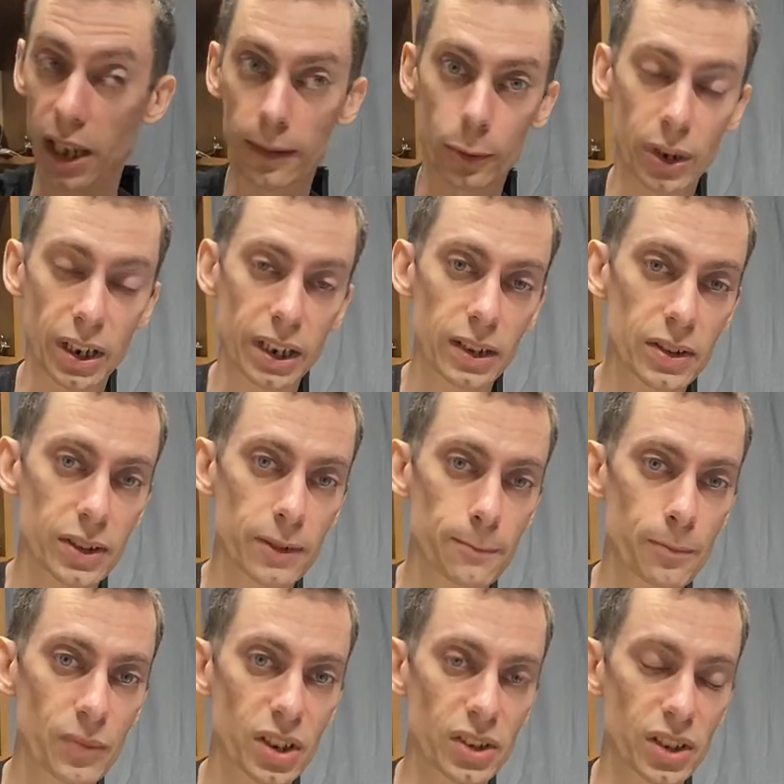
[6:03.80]
live readings,
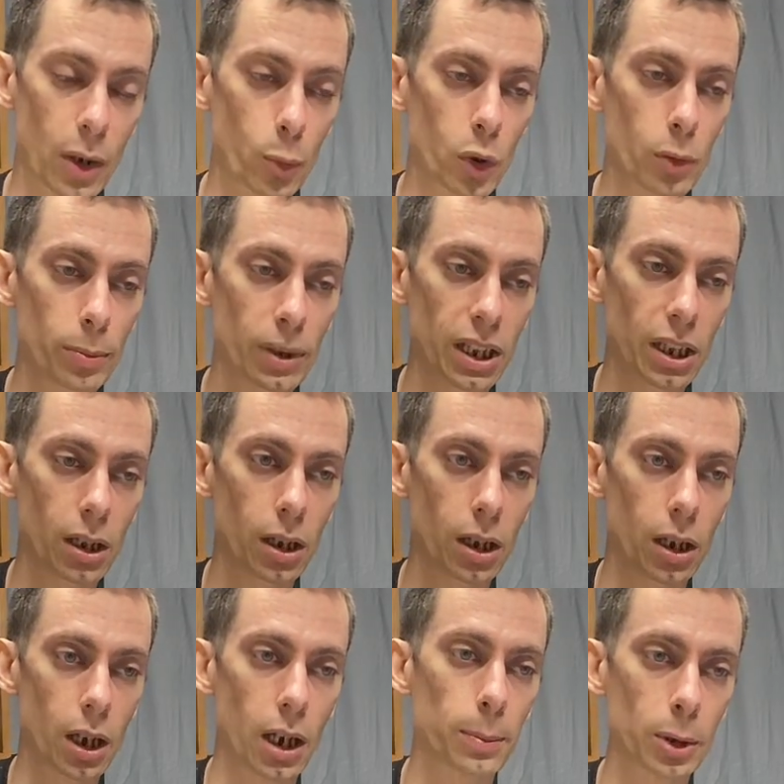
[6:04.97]
because I will be
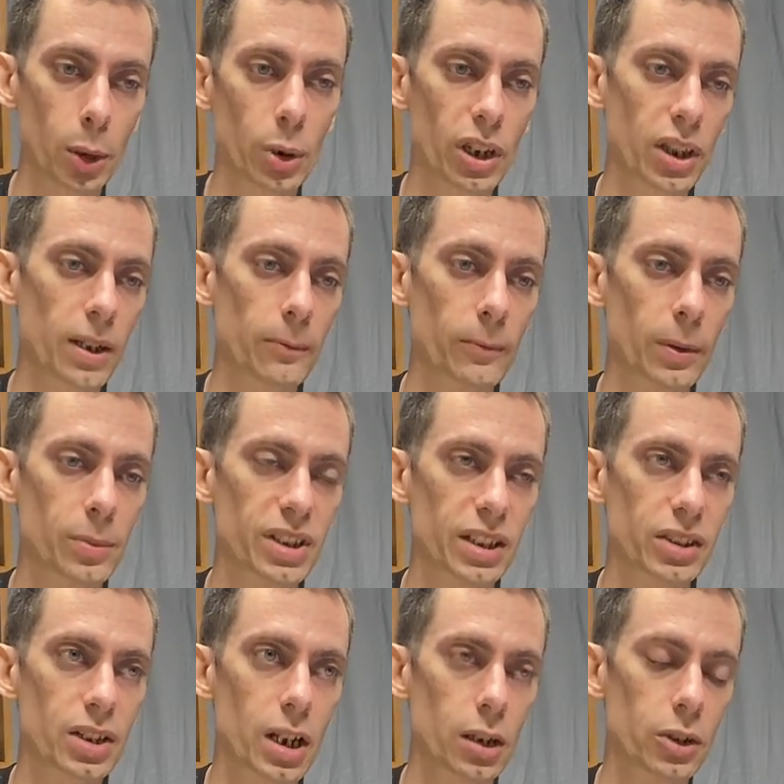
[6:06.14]
uploading them from
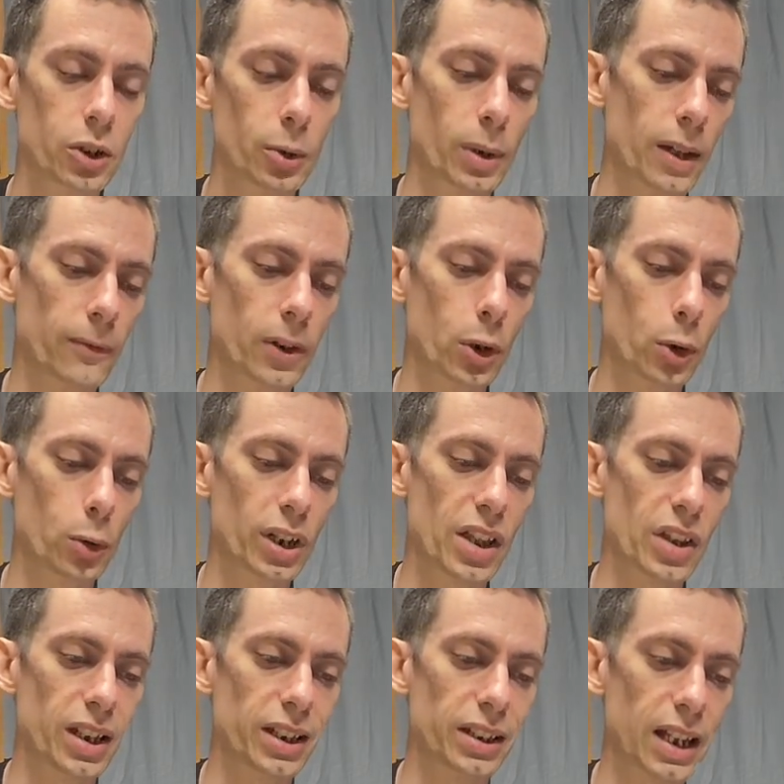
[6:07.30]
TikTok to my phone
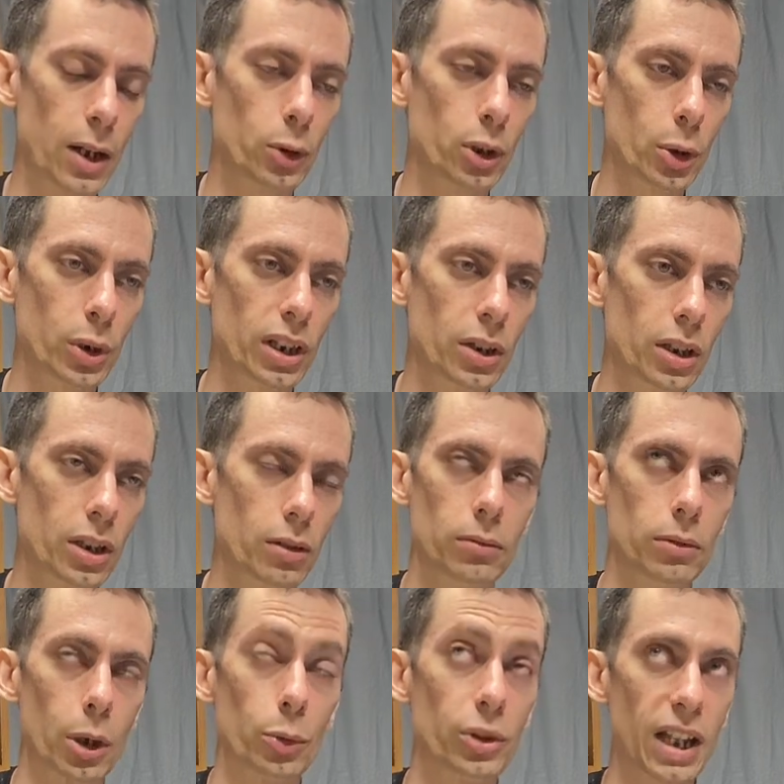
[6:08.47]
and then downloading
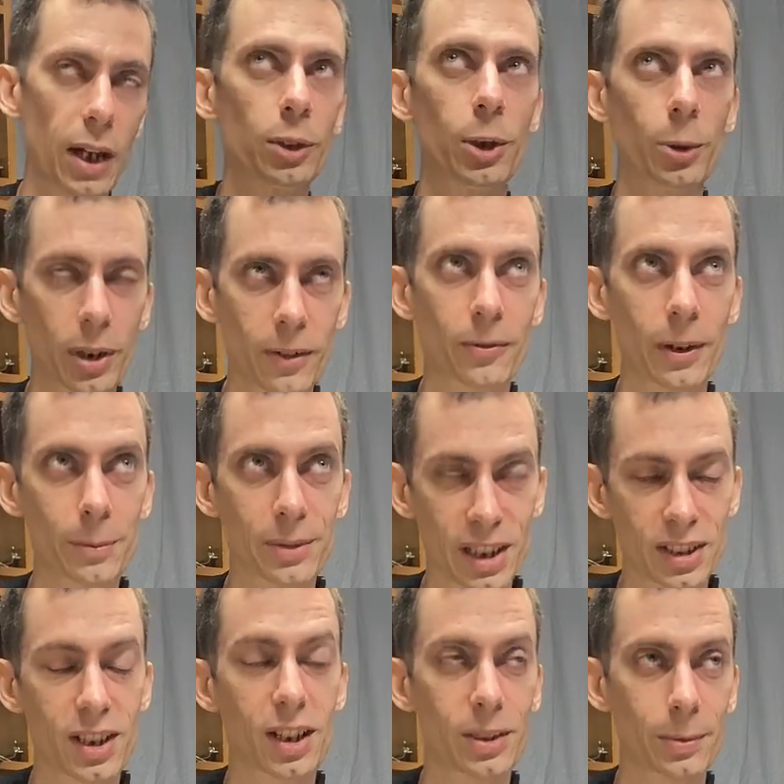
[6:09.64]
from
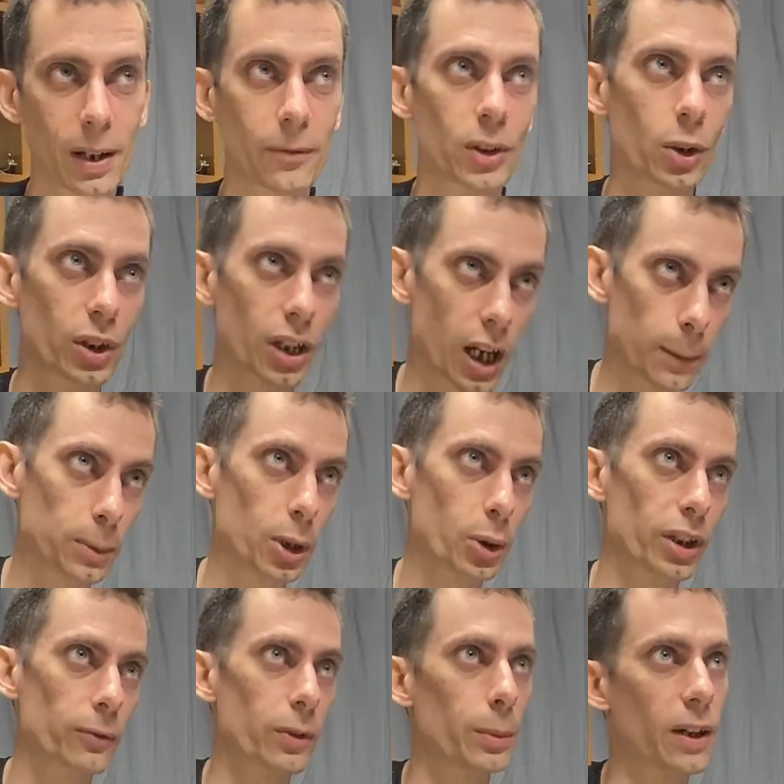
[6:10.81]
TikTok to my phone,
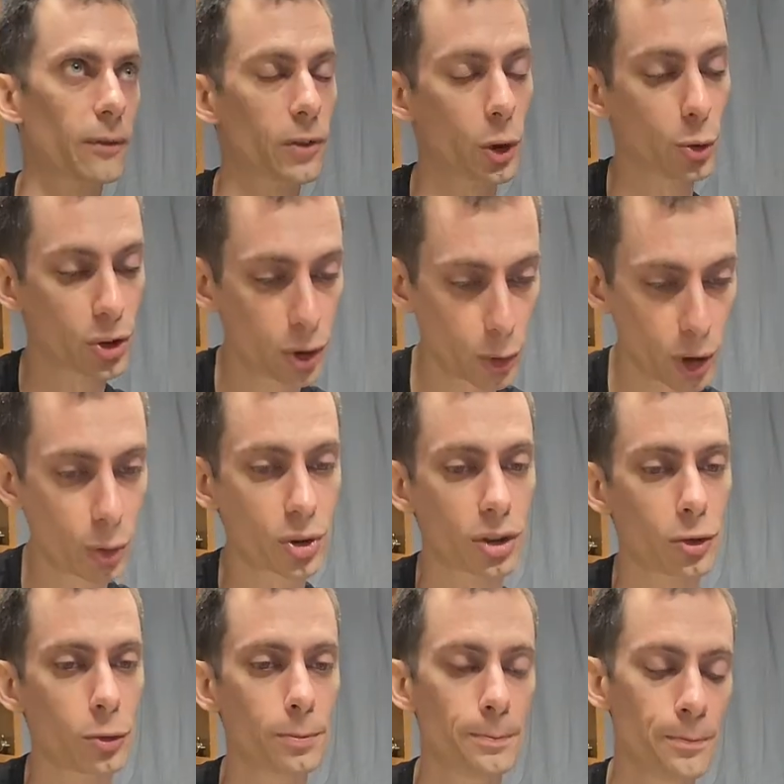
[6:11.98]
uploading from my phone to
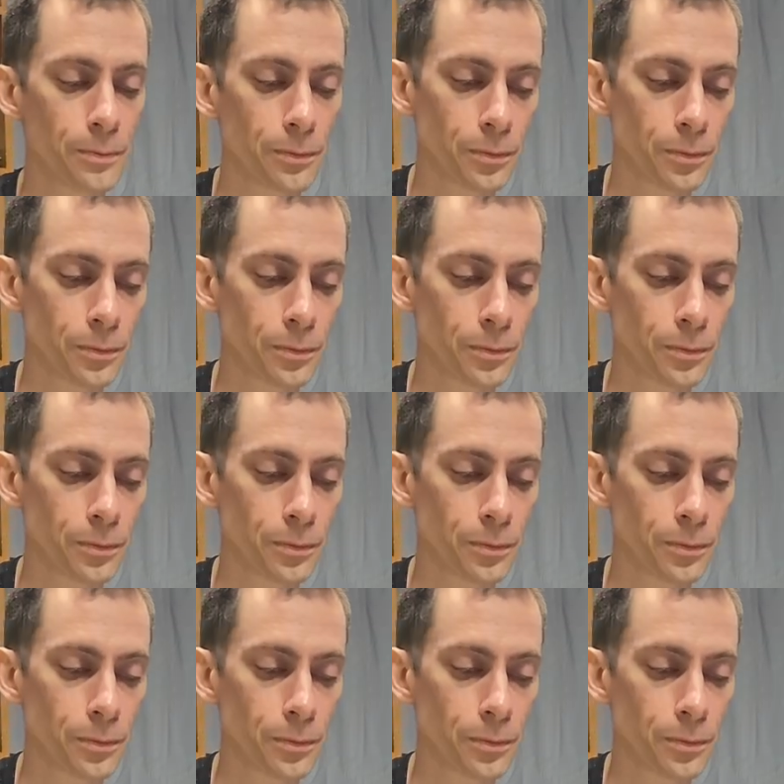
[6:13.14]
YouTube.